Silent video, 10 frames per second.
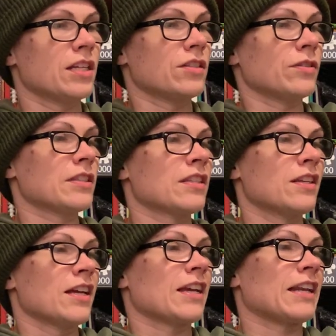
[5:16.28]
So it's
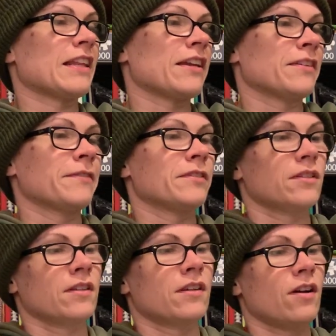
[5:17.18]
kind of like
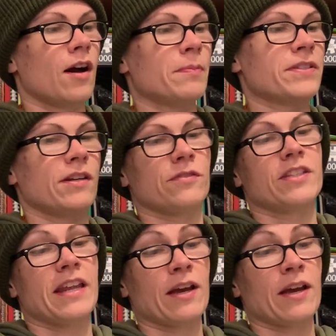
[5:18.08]
opposite of today.